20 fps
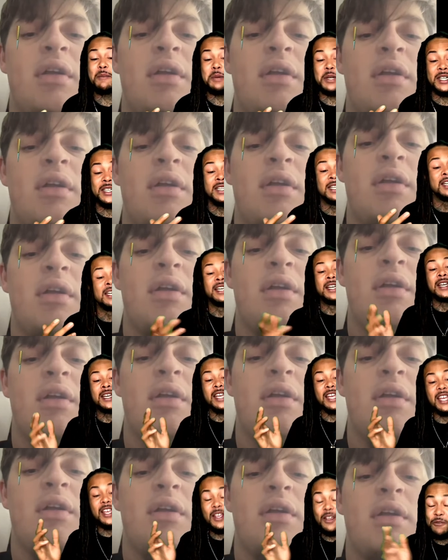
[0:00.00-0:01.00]

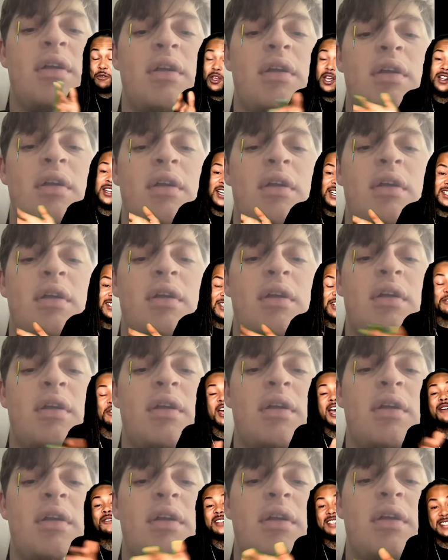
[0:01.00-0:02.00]

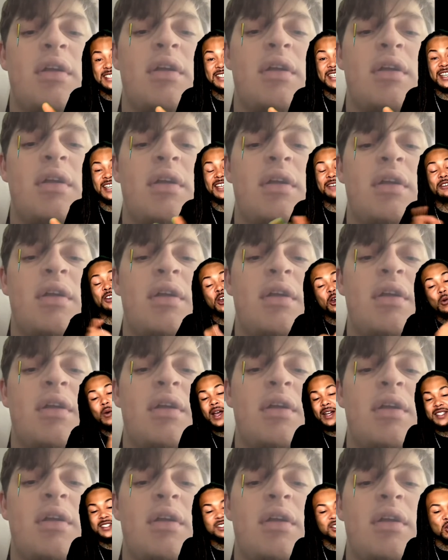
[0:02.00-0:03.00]

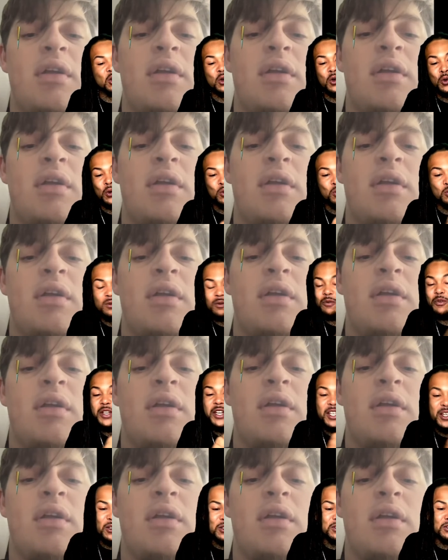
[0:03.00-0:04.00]

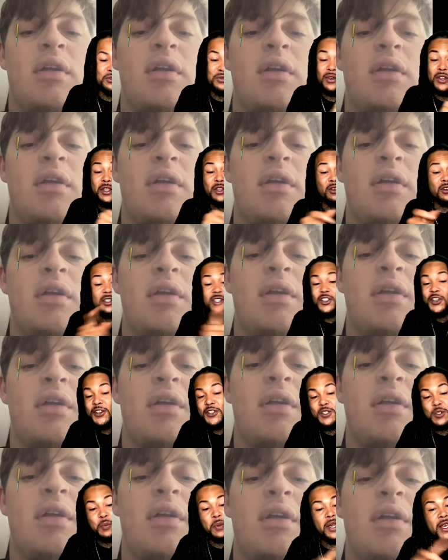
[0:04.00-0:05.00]

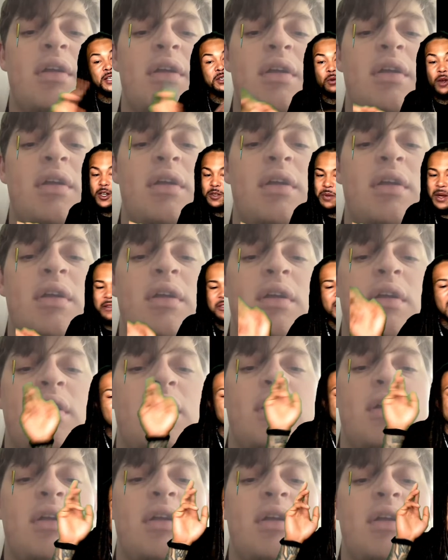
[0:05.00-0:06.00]

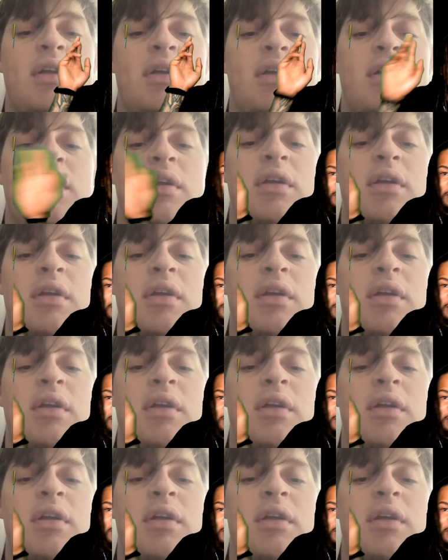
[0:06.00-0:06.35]
The person shown says nothing.